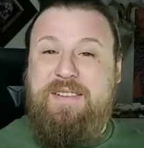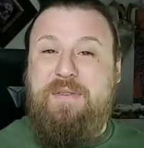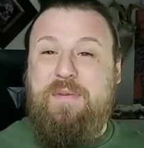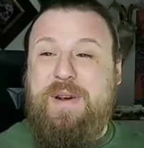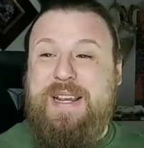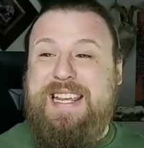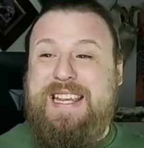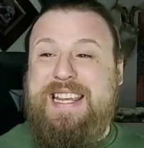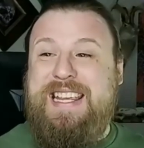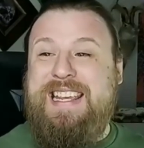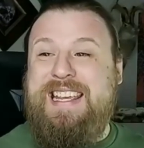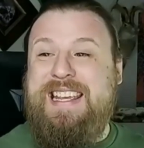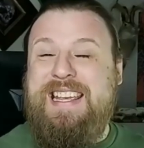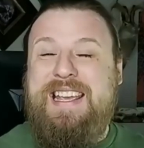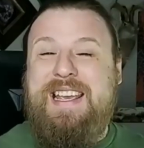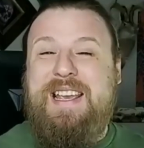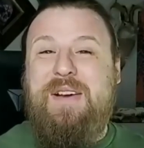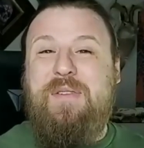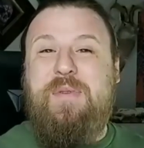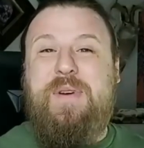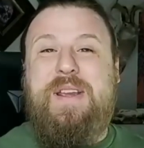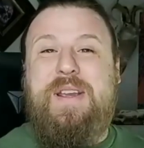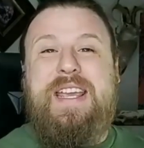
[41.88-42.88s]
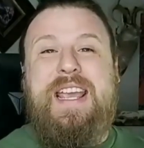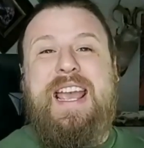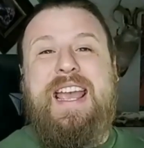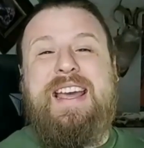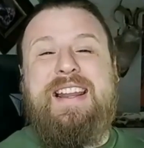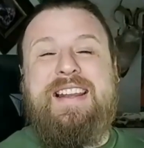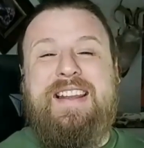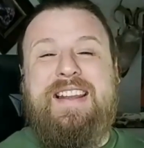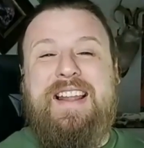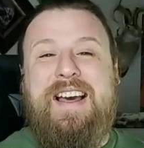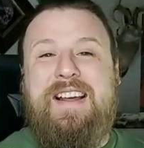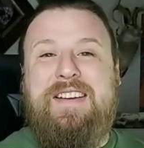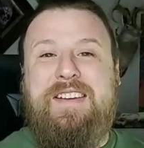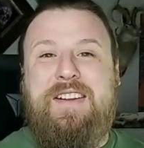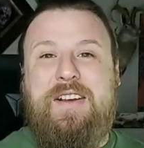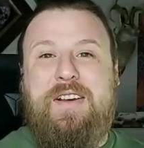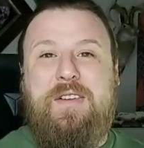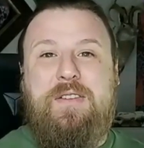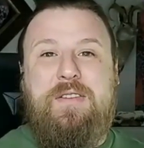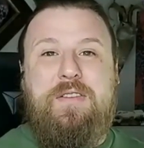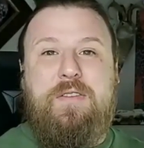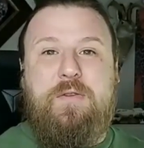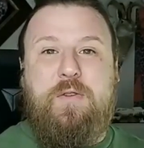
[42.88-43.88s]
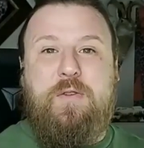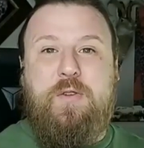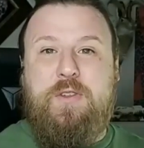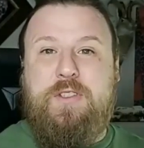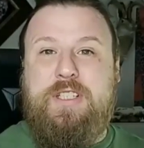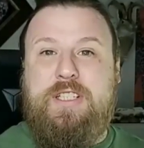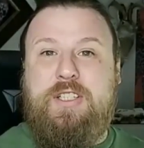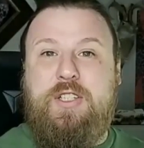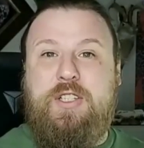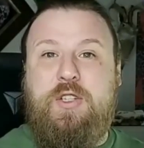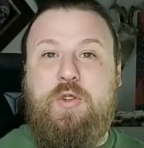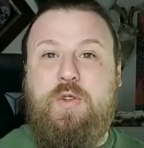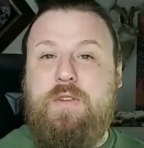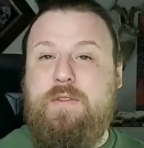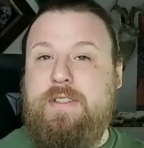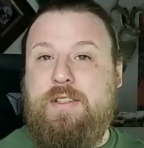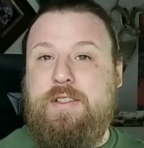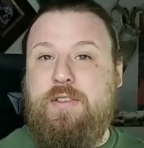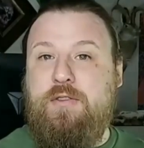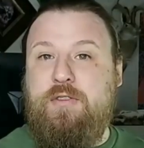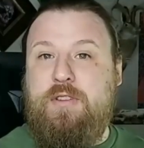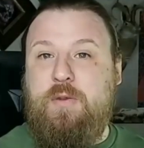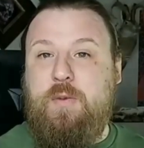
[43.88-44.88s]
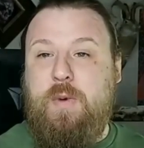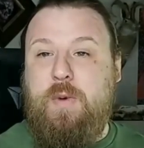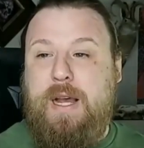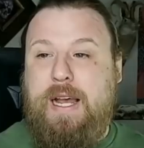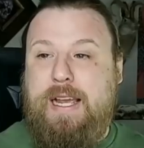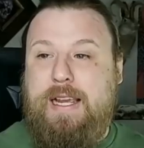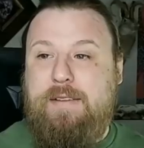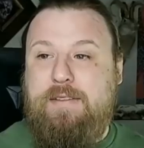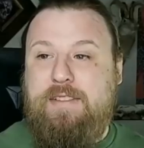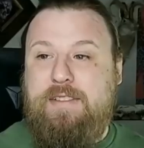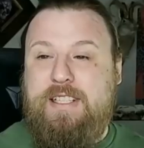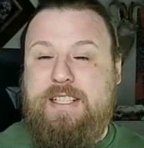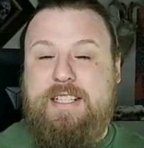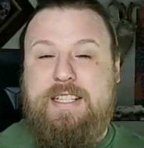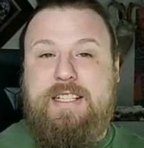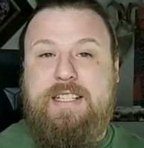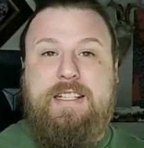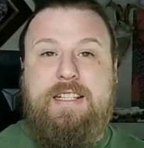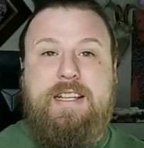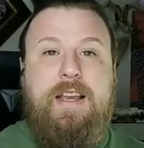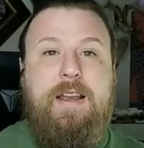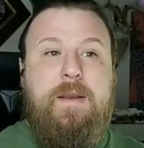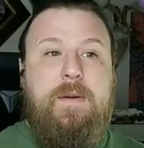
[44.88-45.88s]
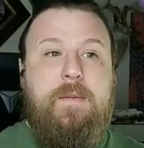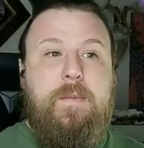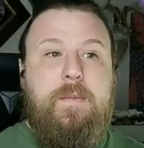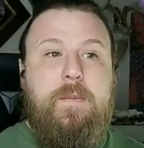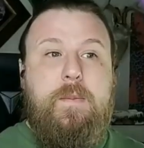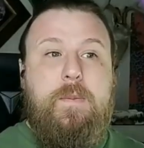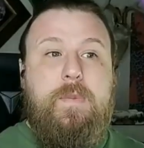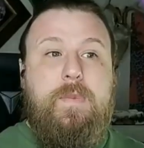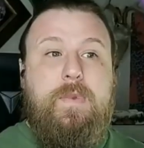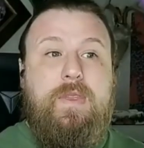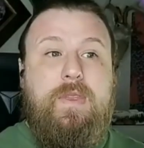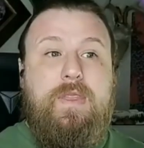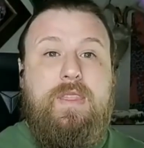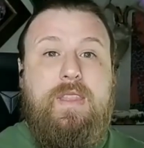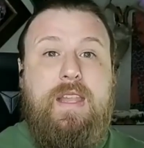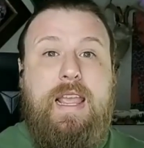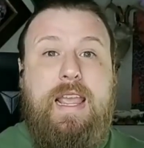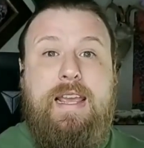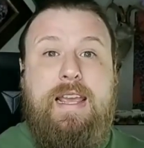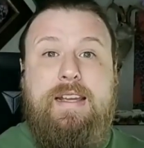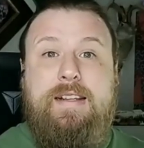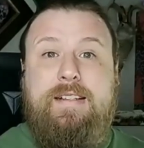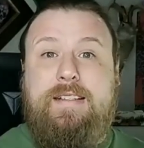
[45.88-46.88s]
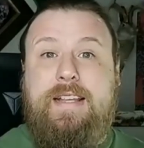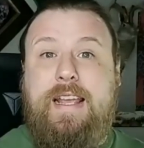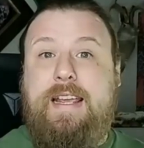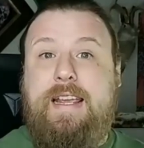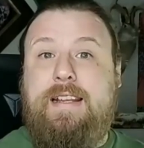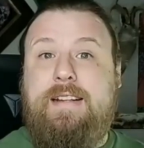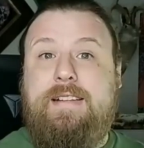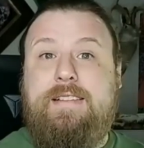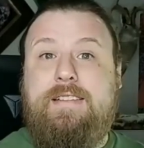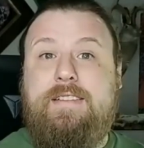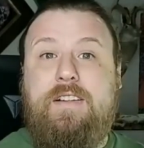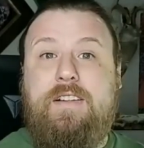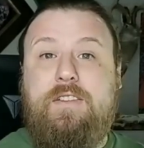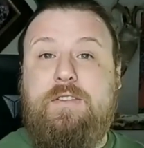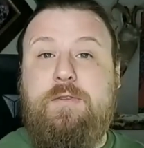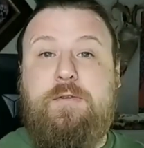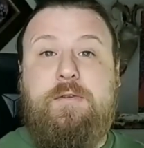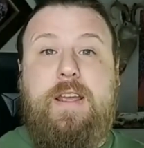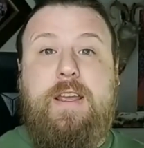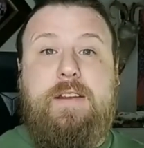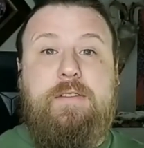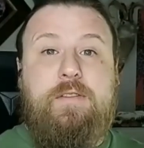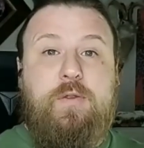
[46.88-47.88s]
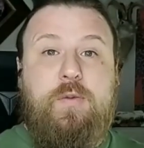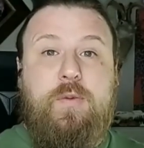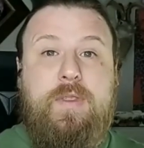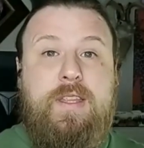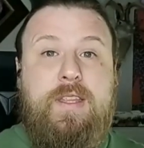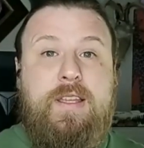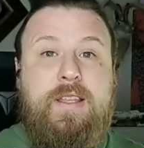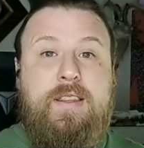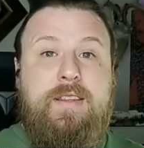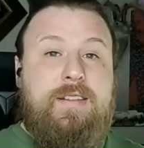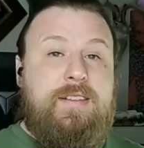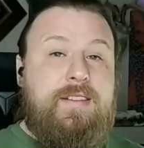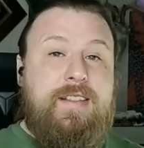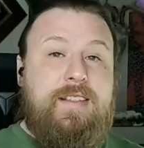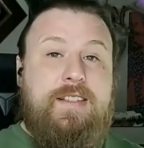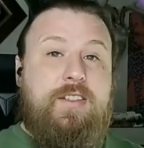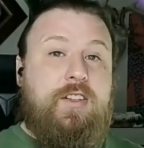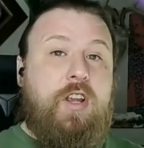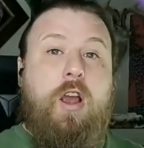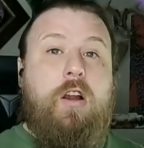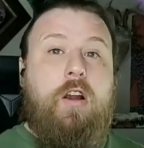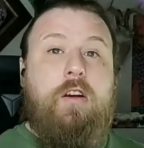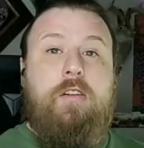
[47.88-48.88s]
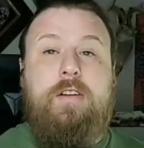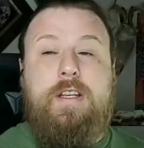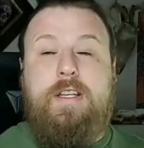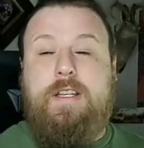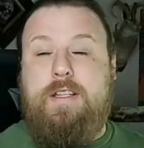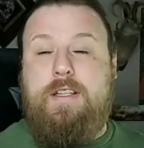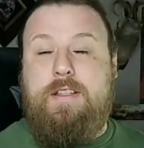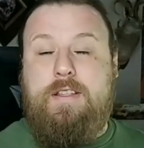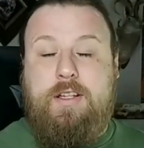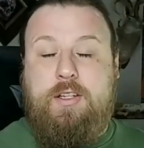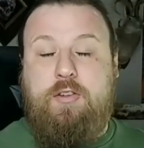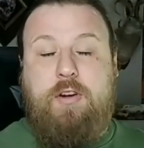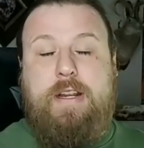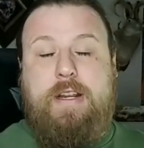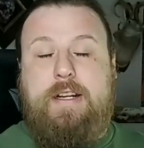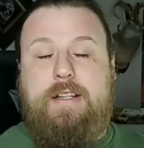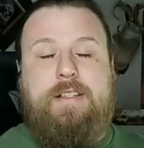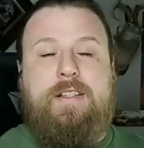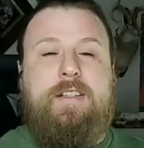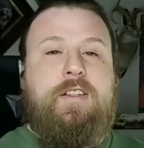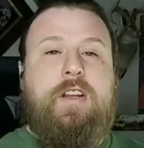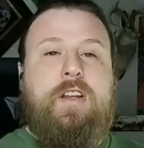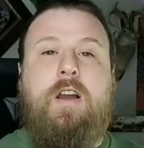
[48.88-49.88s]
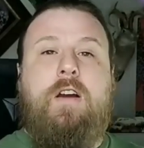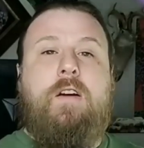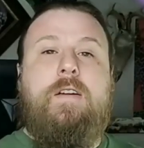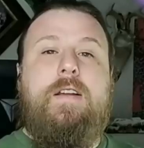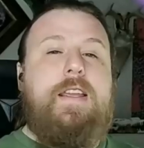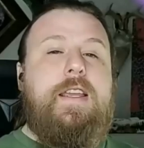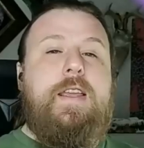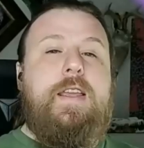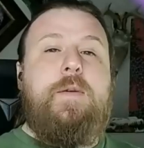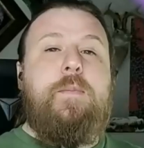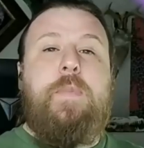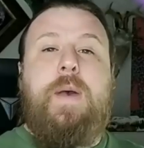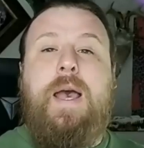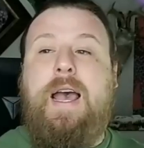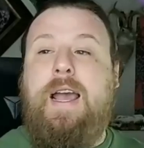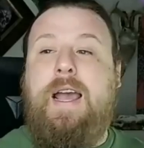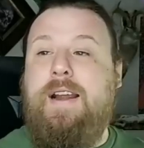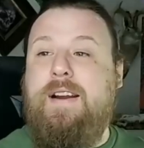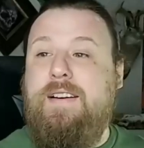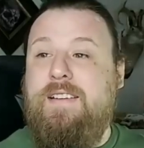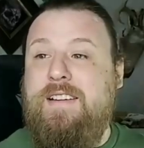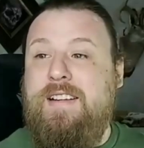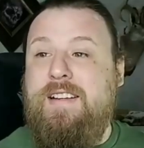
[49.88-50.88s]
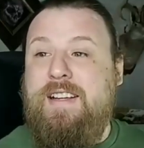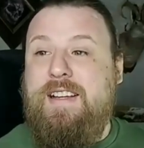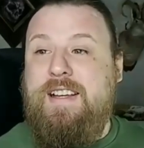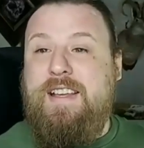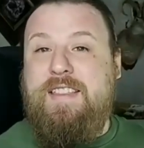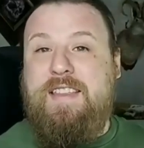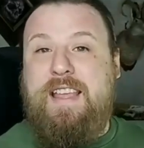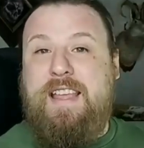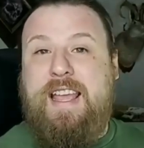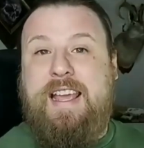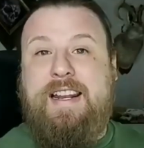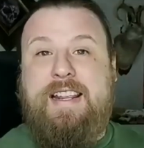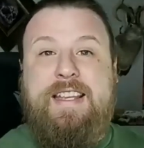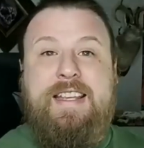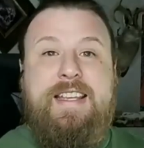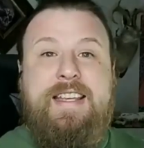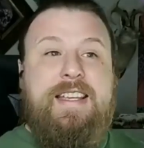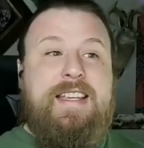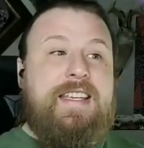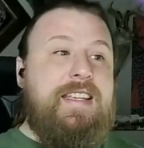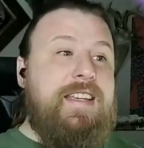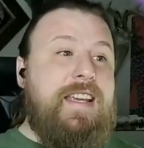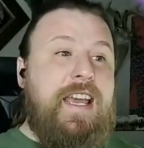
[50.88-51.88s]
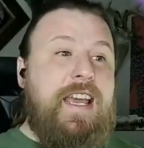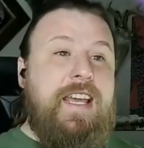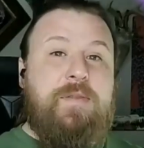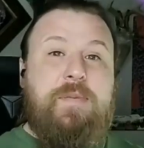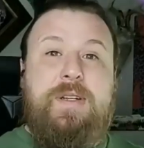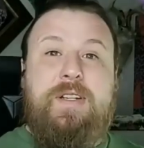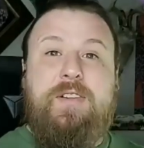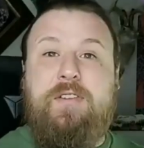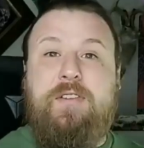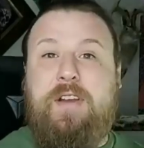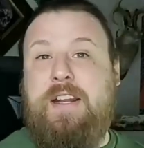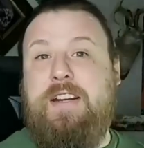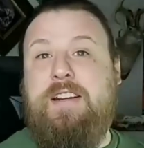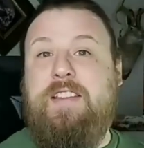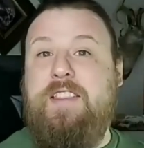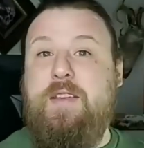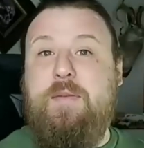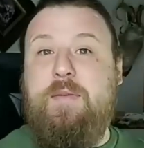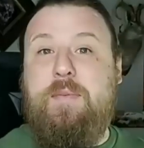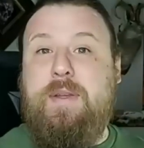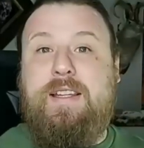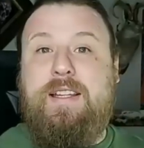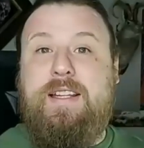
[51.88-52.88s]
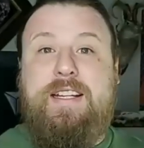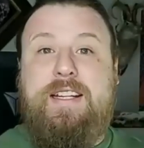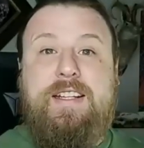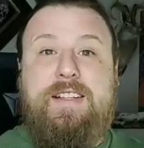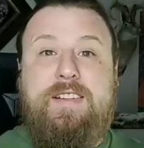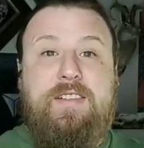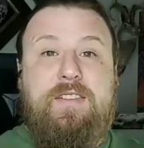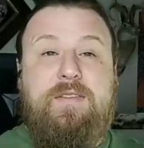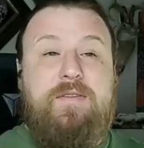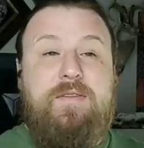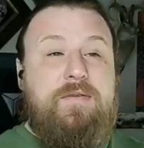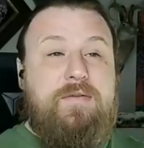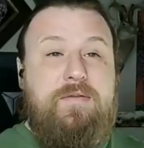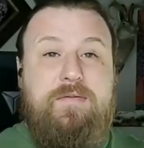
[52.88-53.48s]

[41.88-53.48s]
We we had Londo divorcing two of his three wives. He has gained such favor within the Centauri, the great Centauri Empire, that he has been granted the ability to